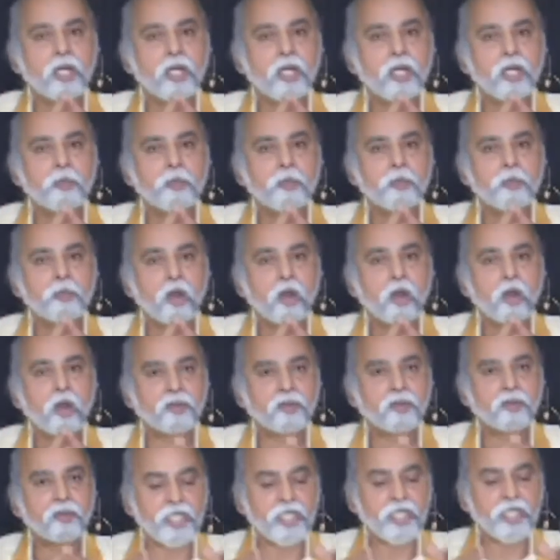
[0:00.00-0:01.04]
because of the
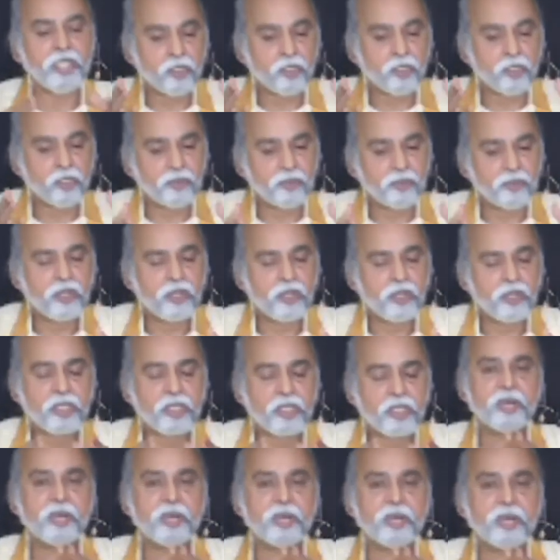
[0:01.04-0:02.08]
sense of
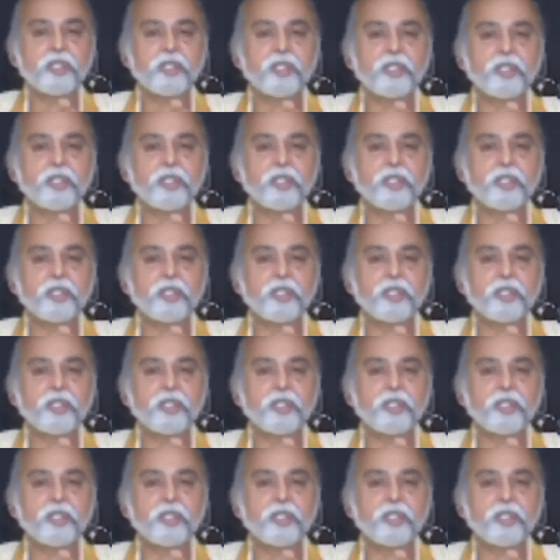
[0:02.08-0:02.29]
separation.